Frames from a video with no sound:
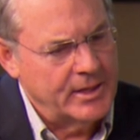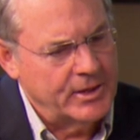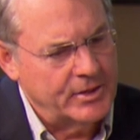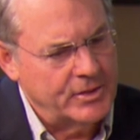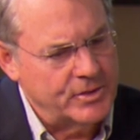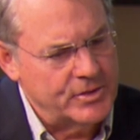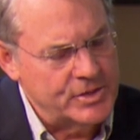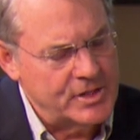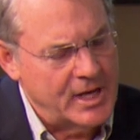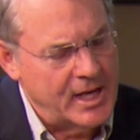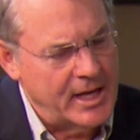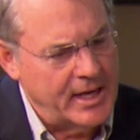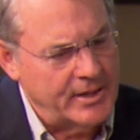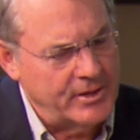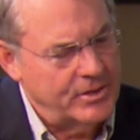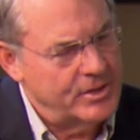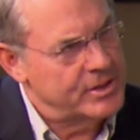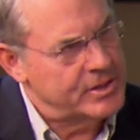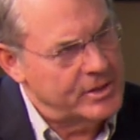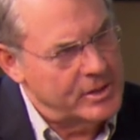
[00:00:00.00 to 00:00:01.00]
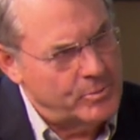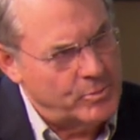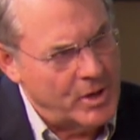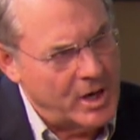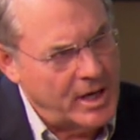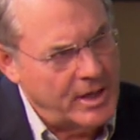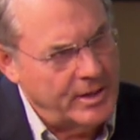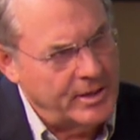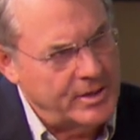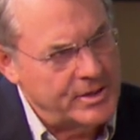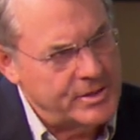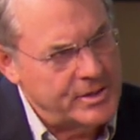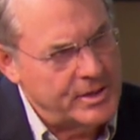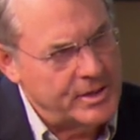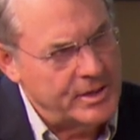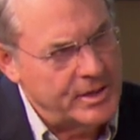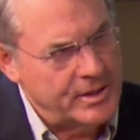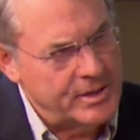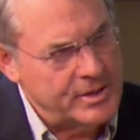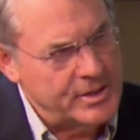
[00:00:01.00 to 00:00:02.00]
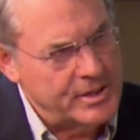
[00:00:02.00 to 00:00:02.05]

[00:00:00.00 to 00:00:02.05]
goes on. You're still partners in a